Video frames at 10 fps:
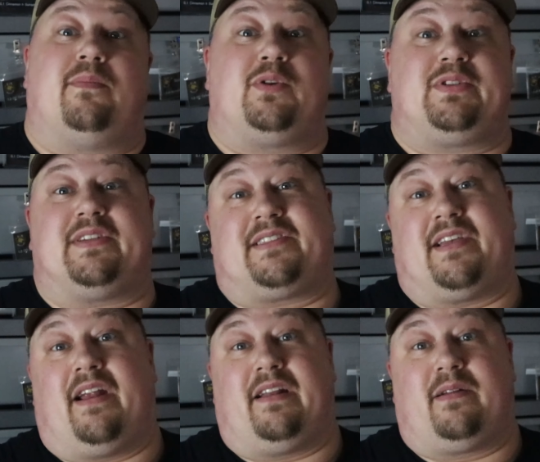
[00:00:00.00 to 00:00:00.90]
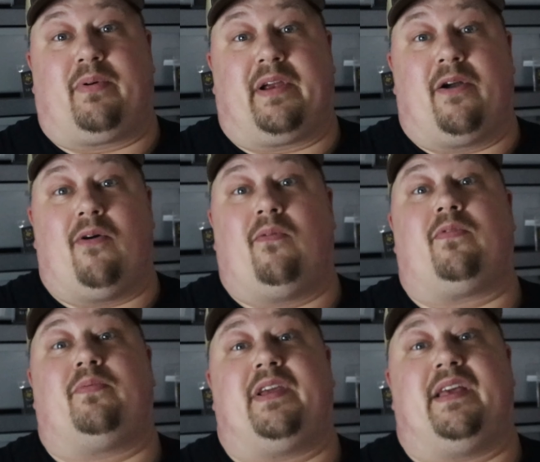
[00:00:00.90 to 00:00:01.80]
most excited to bring home
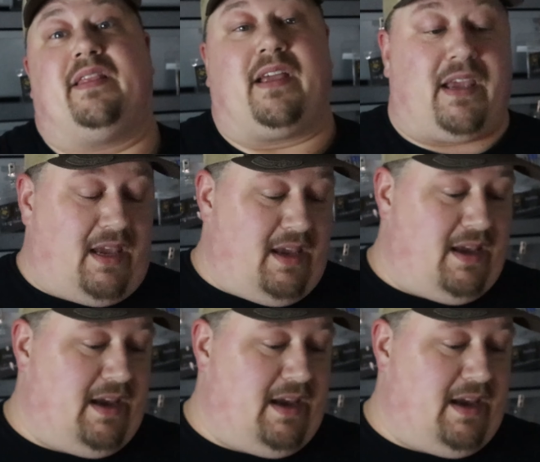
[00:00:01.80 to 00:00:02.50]
from Tinley,